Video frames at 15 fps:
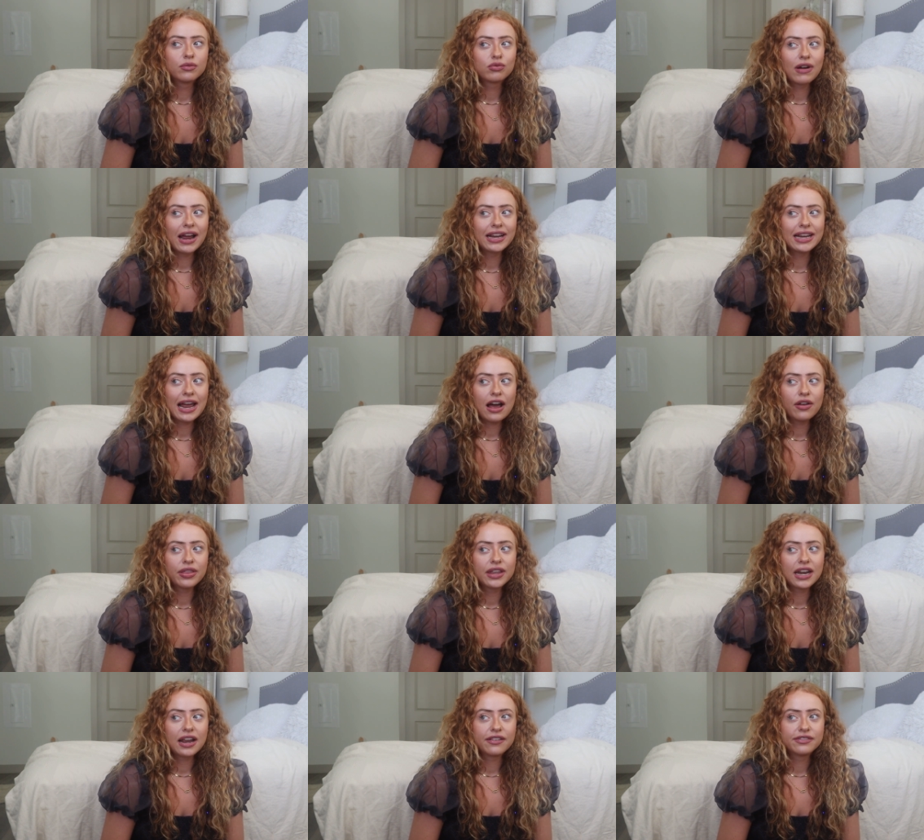right now
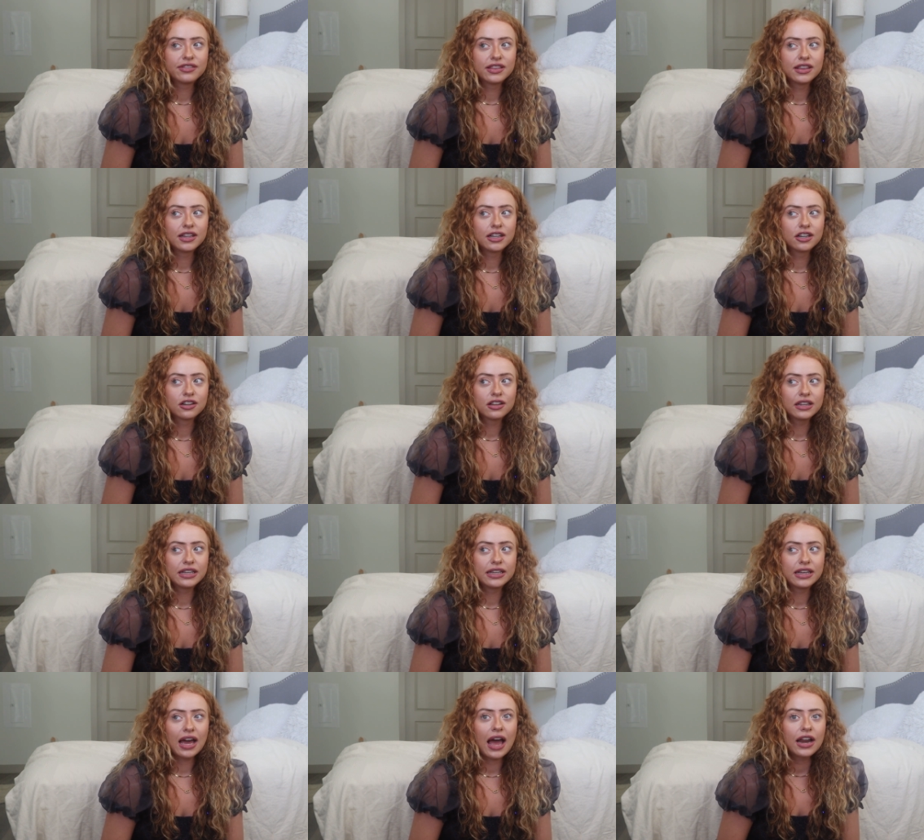than I've
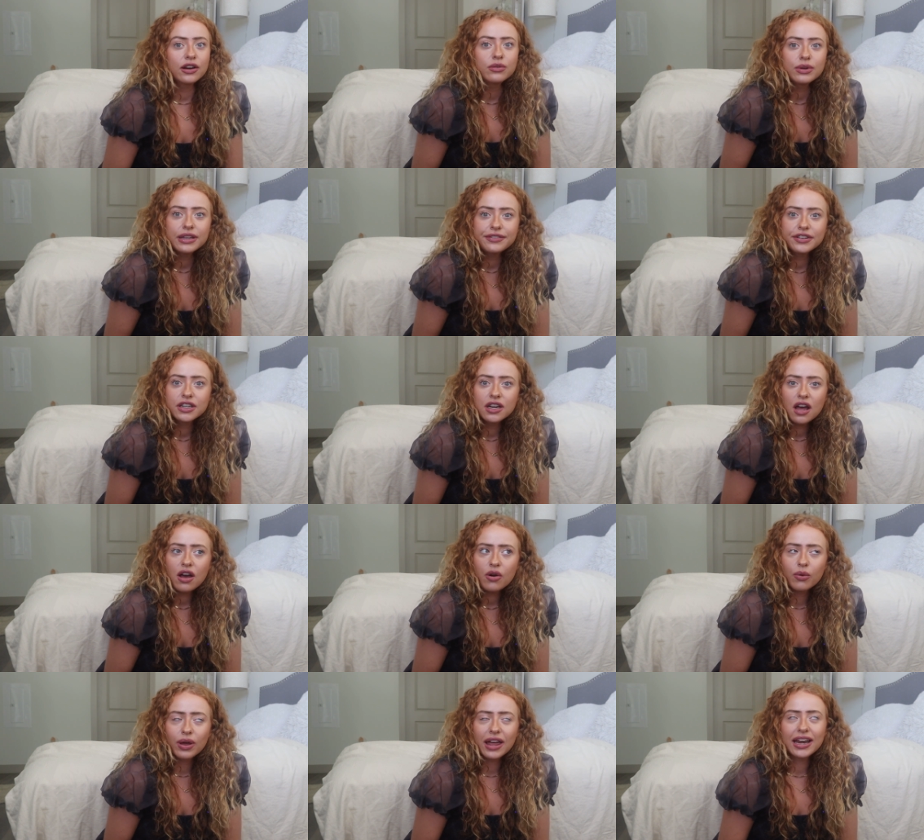literally I don't even
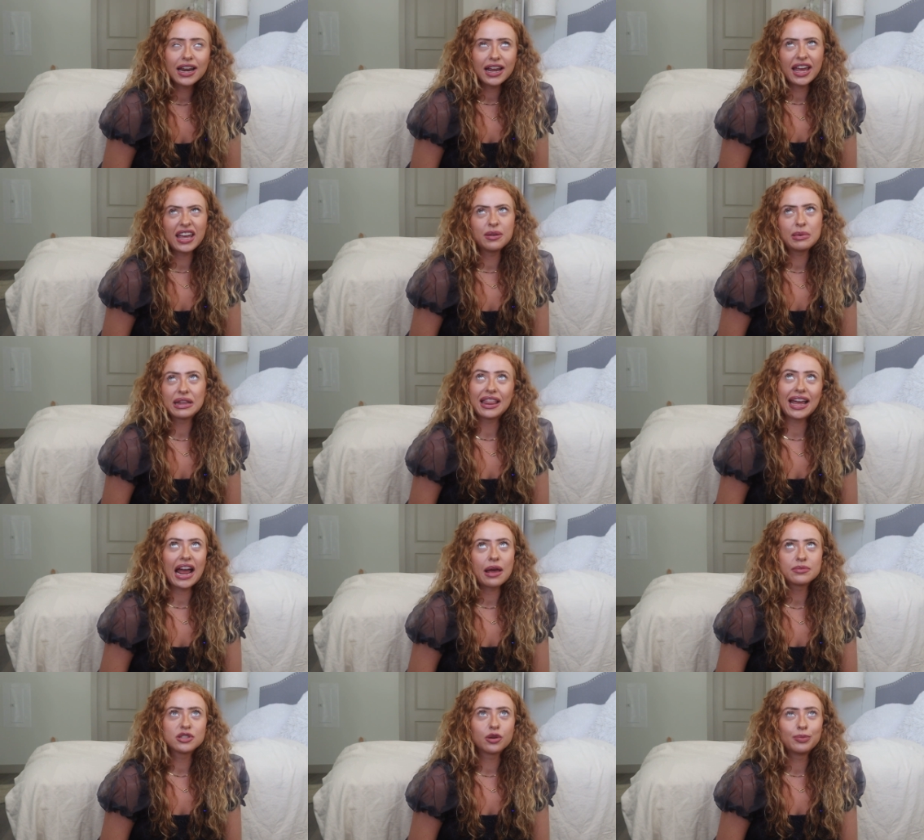know. And I hate being like
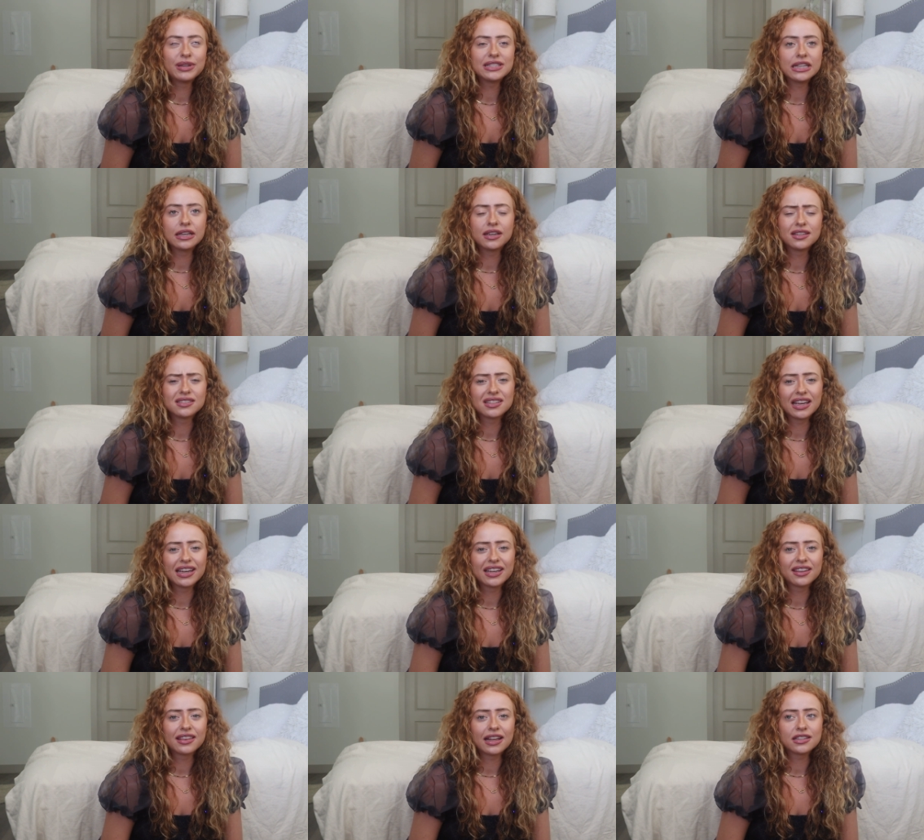I'm so busy cuz
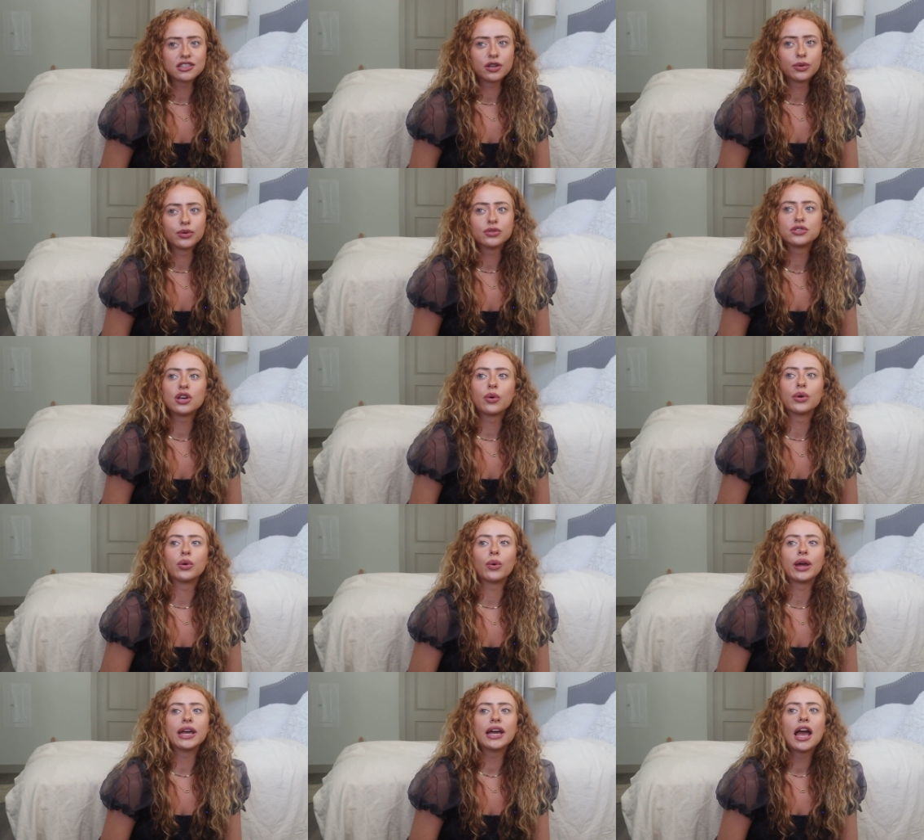like that's so
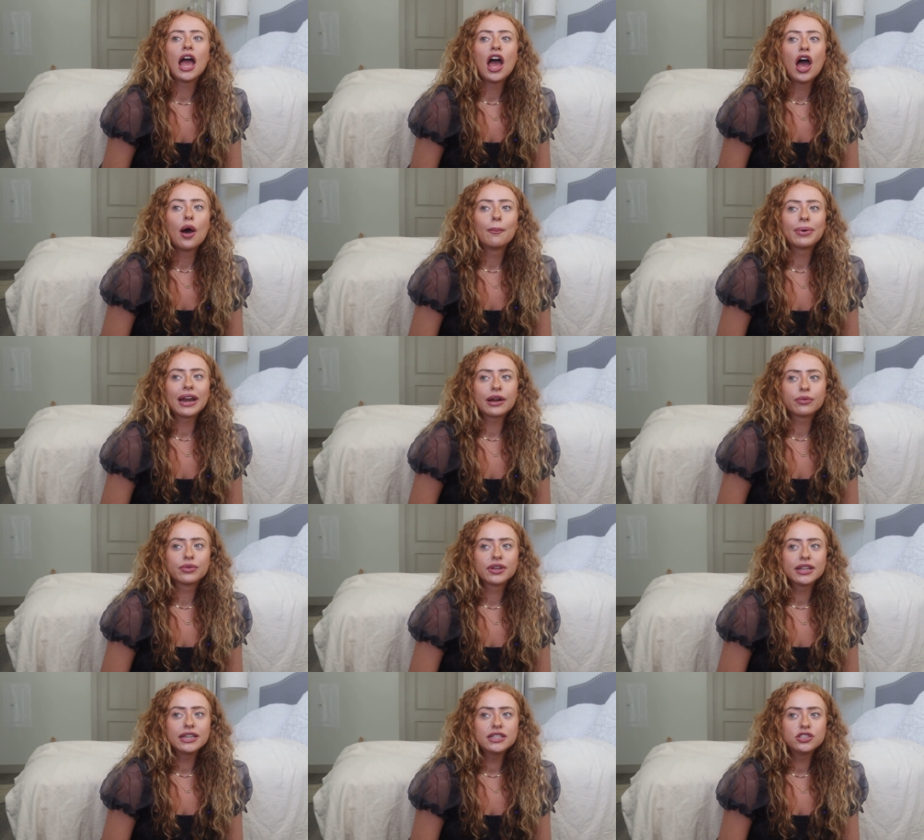annoying, but I
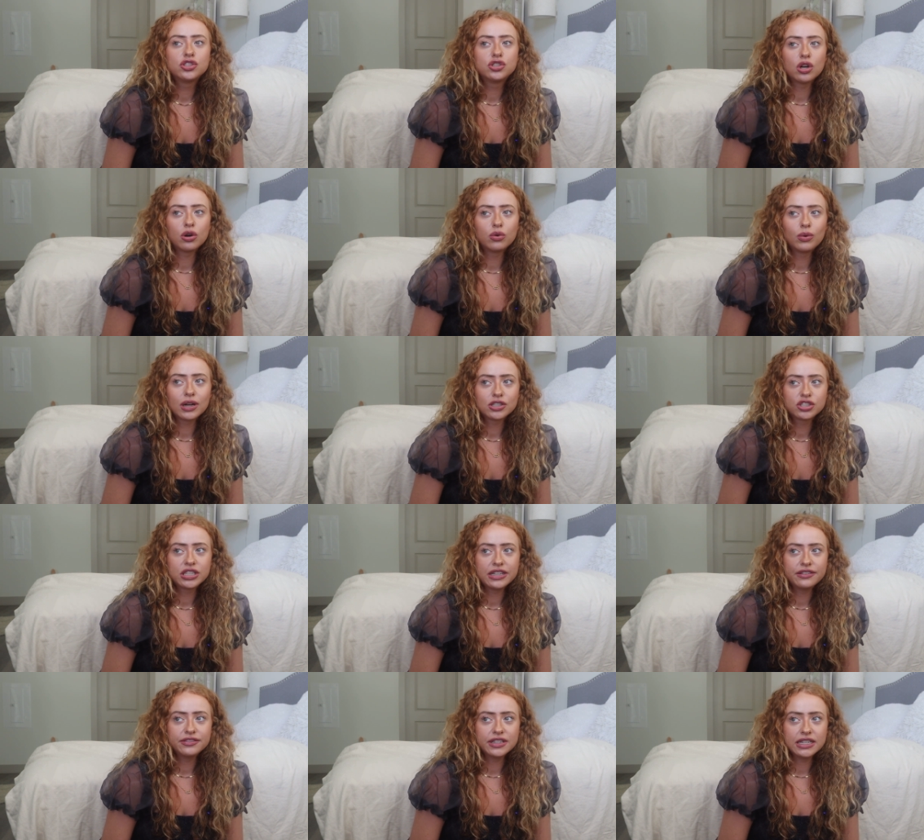really don't watch
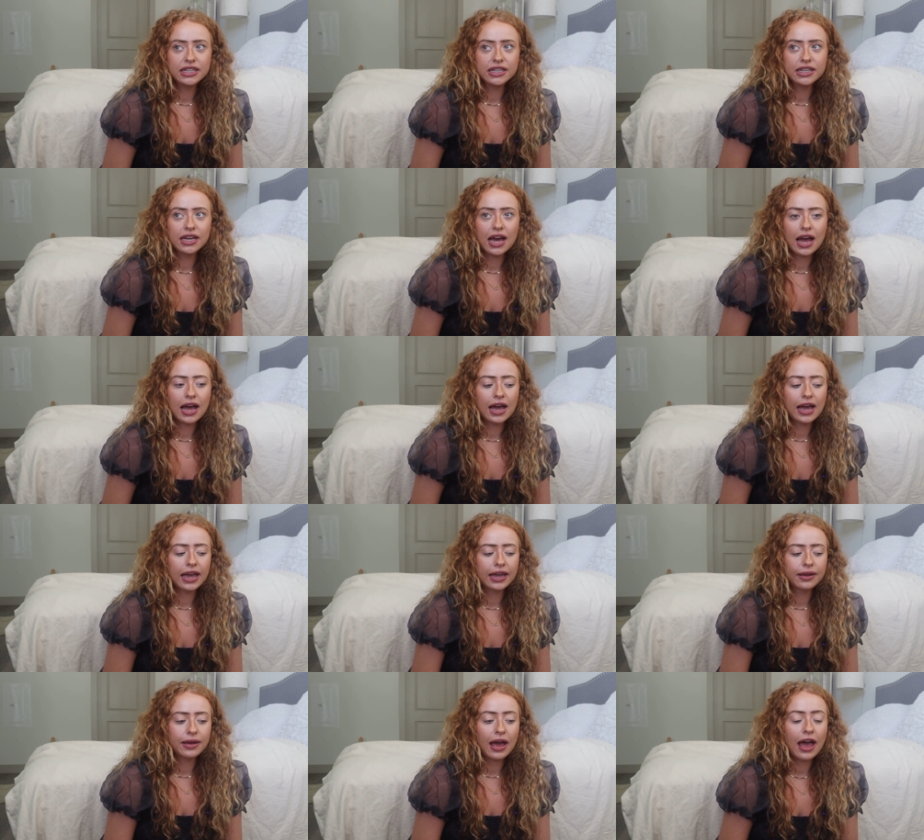TV. I